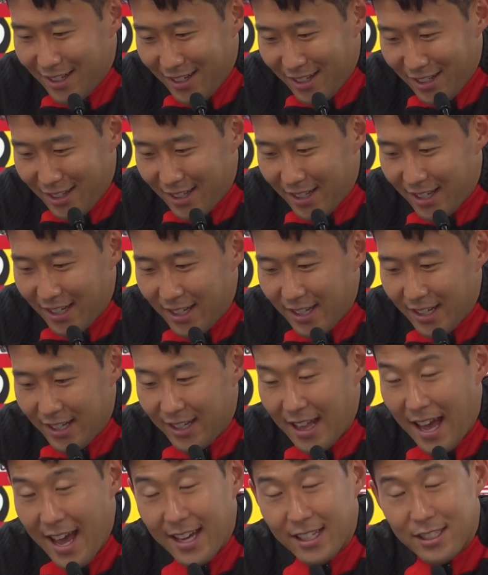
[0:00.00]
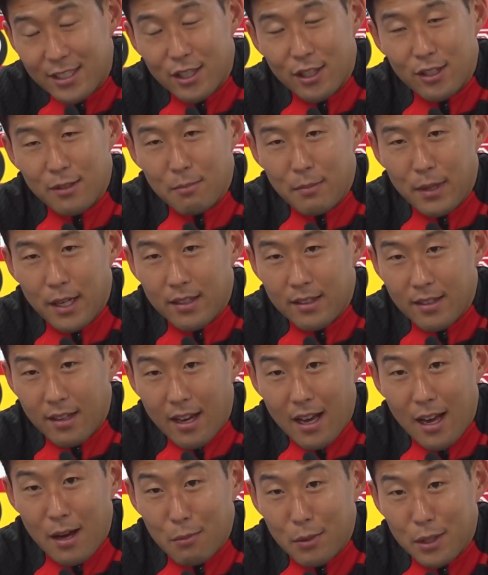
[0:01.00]
in action.
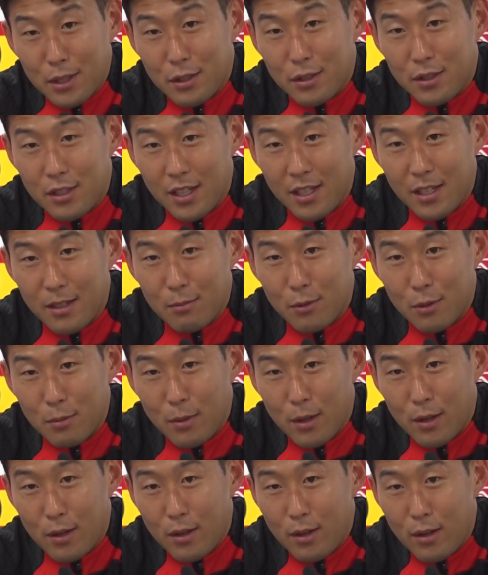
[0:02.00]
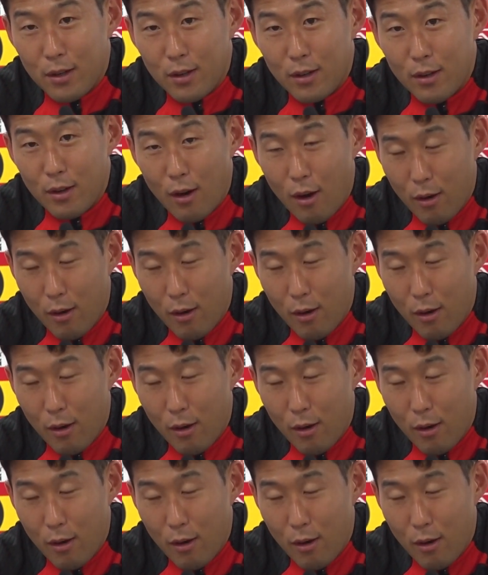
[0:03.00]
But can't wait to see him tomorrow.